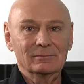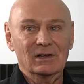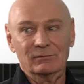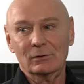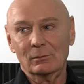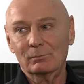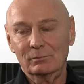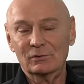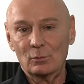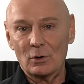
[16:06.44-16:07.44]
if there,
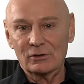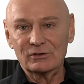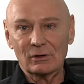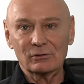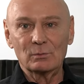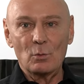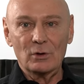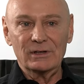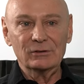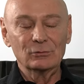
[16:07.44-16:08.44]
long as there is more
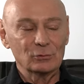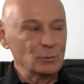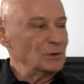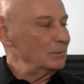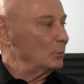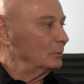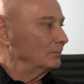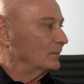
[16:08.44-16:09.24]
than two people.